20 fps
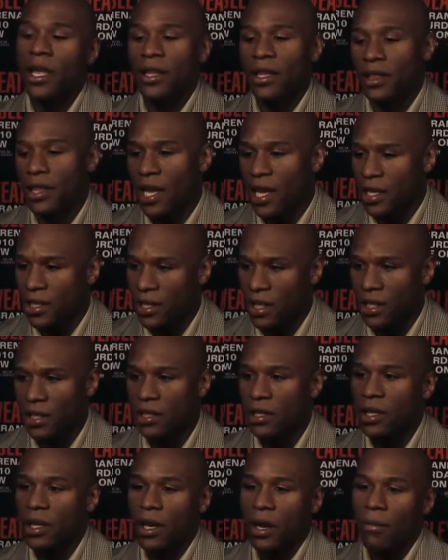The thing is
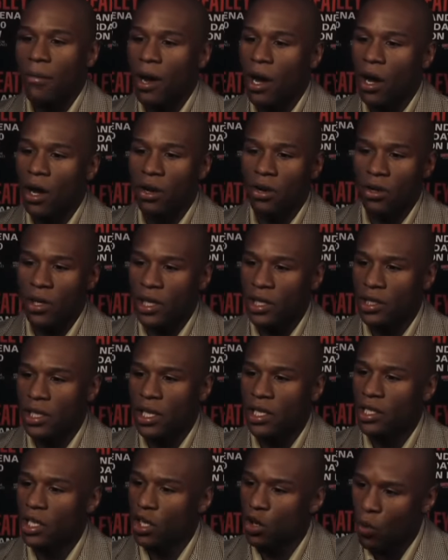this, my uncle is,
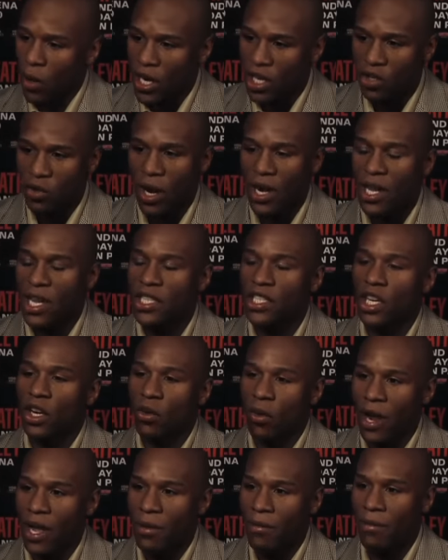is a great trainer, he's a
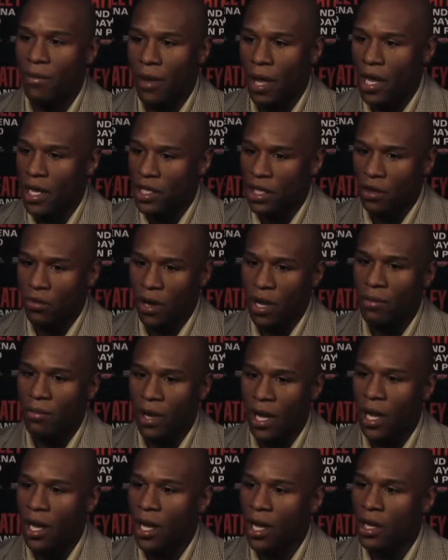great he's a great
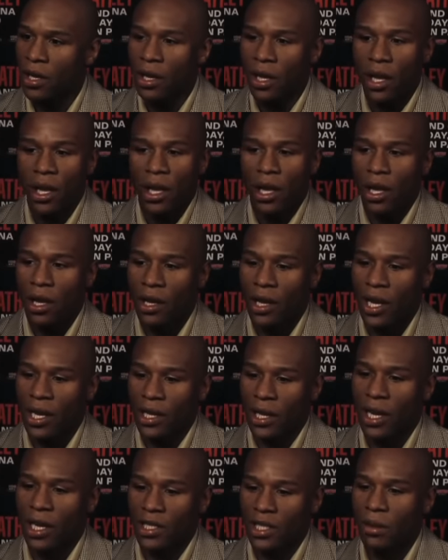man, and
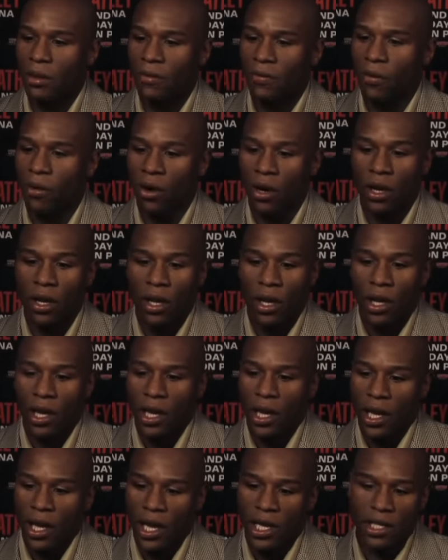like like I said before,
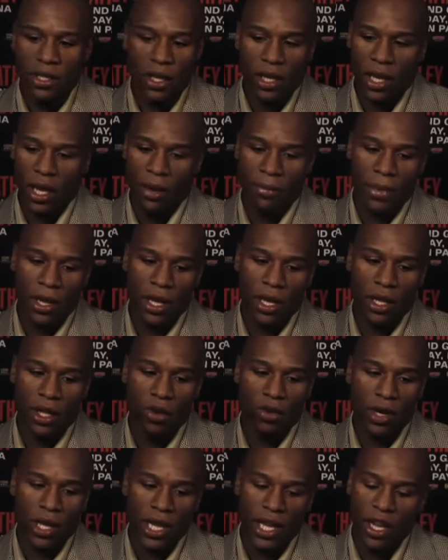he's I mean,
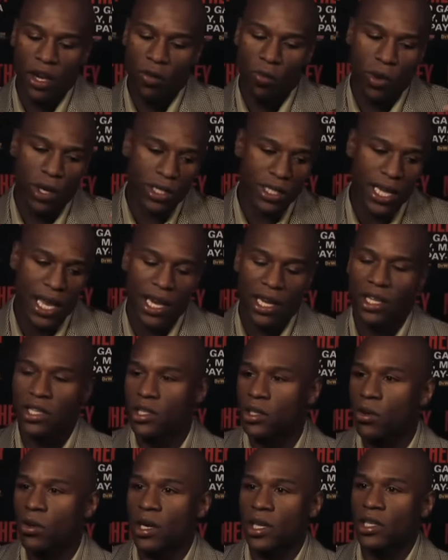you only hear one side of the
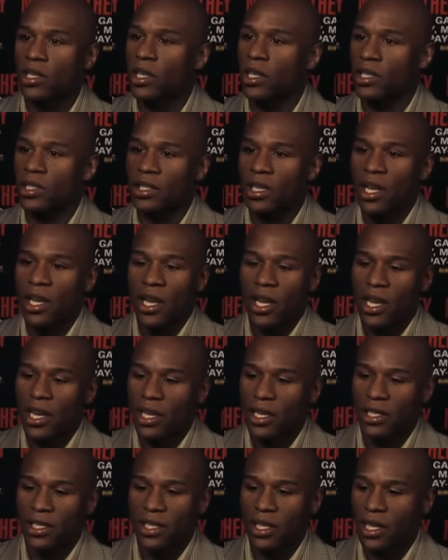story. It's
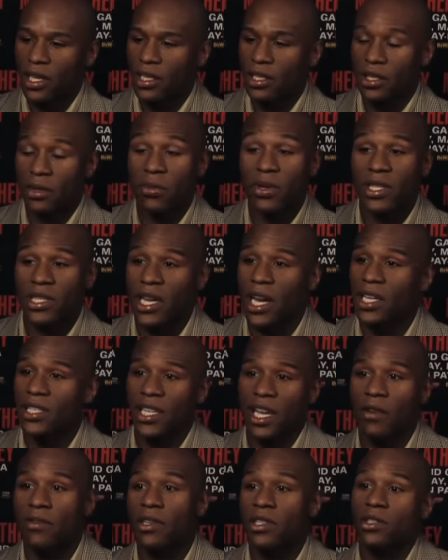it's it's three sides
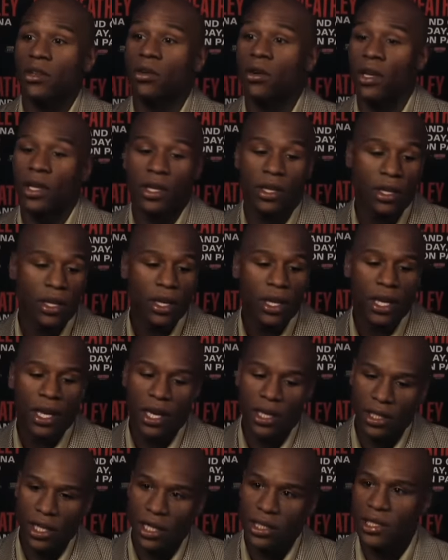to every story.
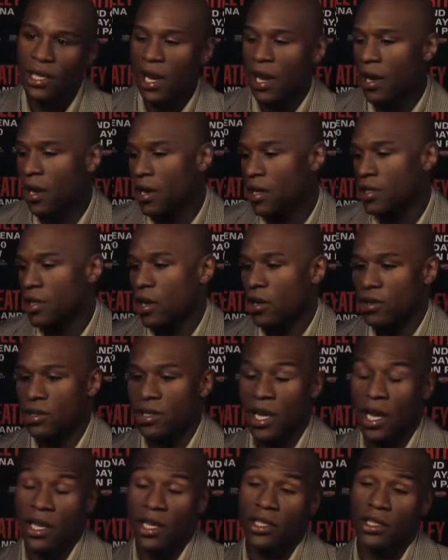Mm-hmm. It's his side, it's her
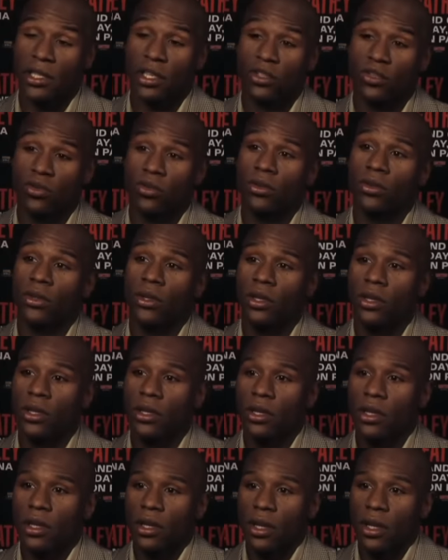side, and it's the truth.
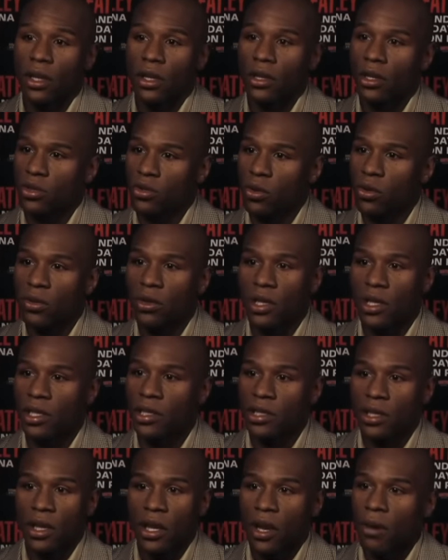Mm-hmm. The truth
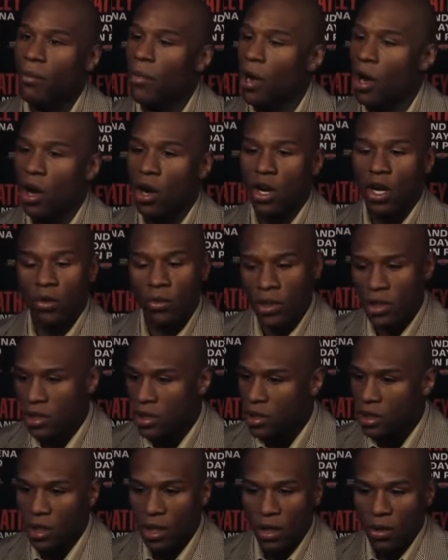is my uncle
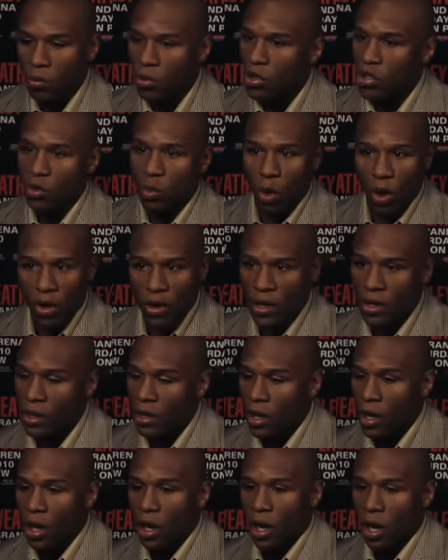was was working
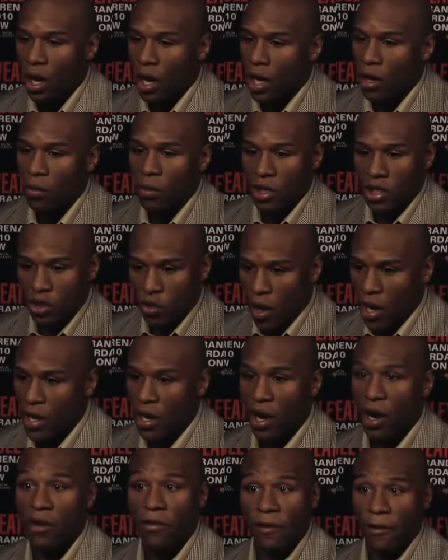uh, was
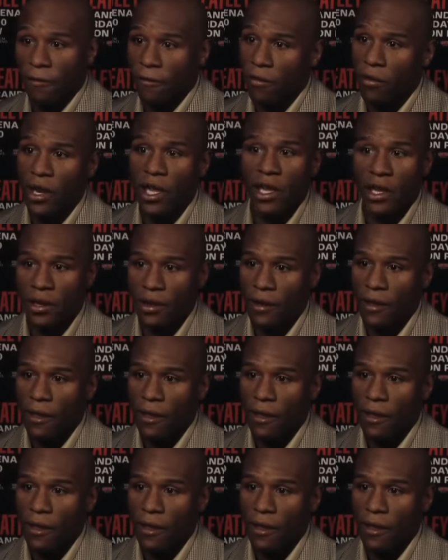training her for free.